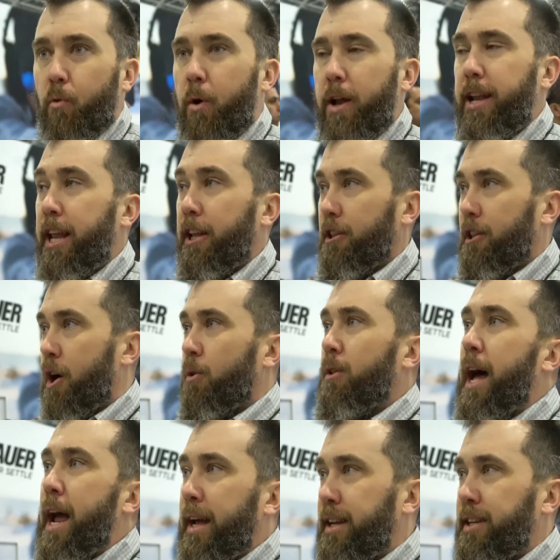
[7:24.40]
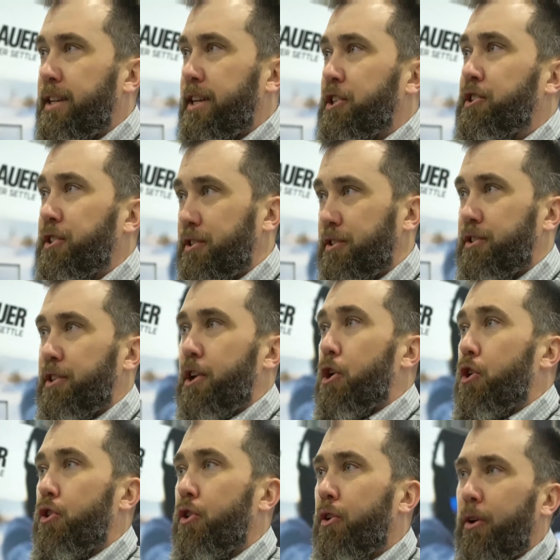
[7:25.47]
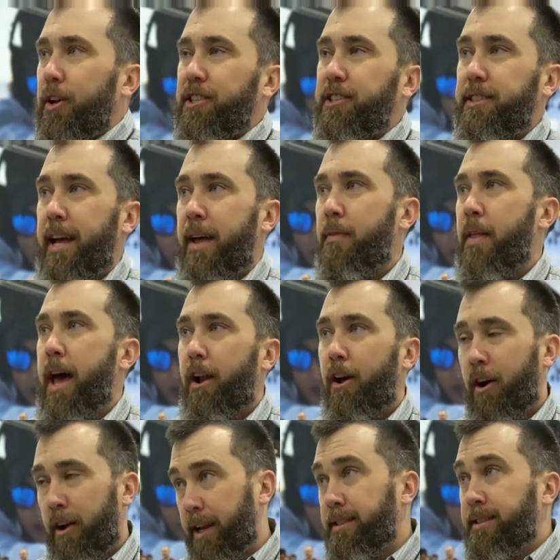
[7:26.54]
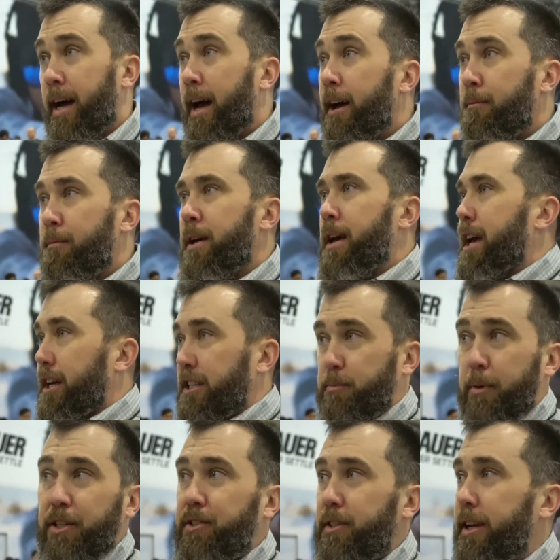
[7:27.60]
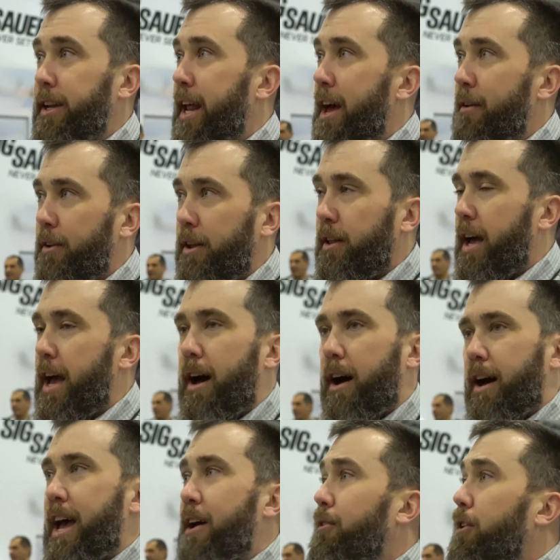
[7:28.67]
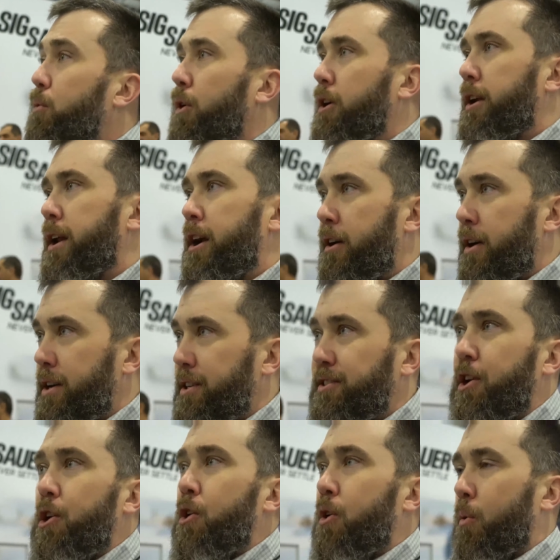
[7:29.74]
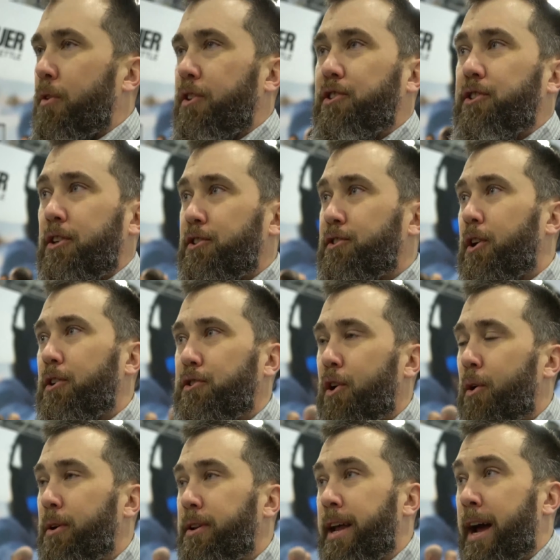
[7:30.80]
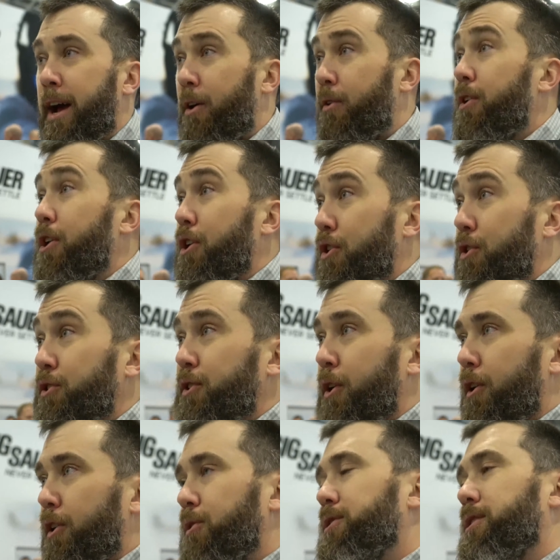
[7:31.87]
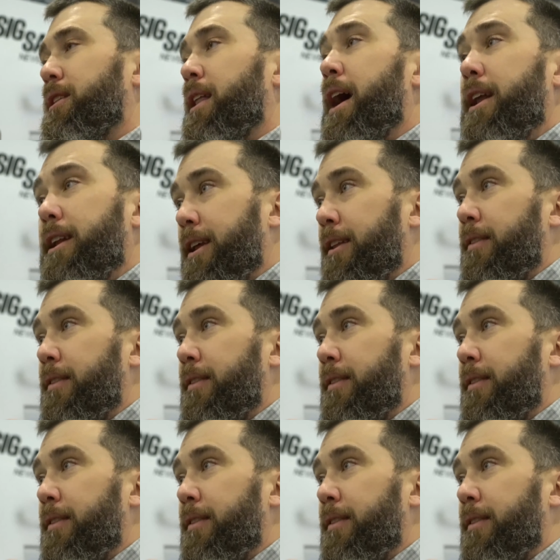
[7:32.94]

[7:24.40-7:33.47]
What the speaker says: When in low light conditions, you're going to extend that hunting time, especially in heavily wooded areas. When the sun starts going down, you start losing light